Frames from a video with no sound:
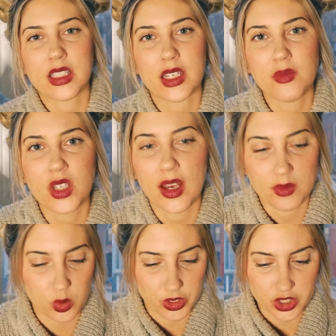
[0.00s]

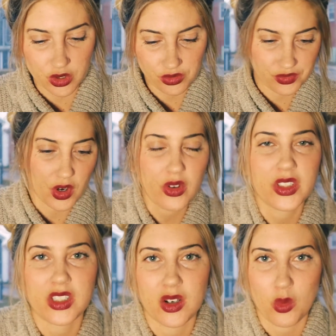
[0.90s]
sometimes we're so
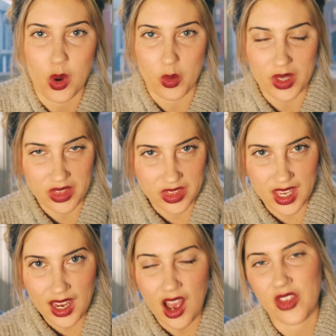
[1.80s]
focused on what we
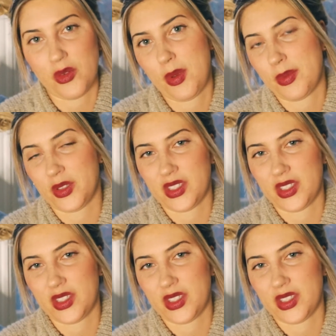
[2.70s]
think other people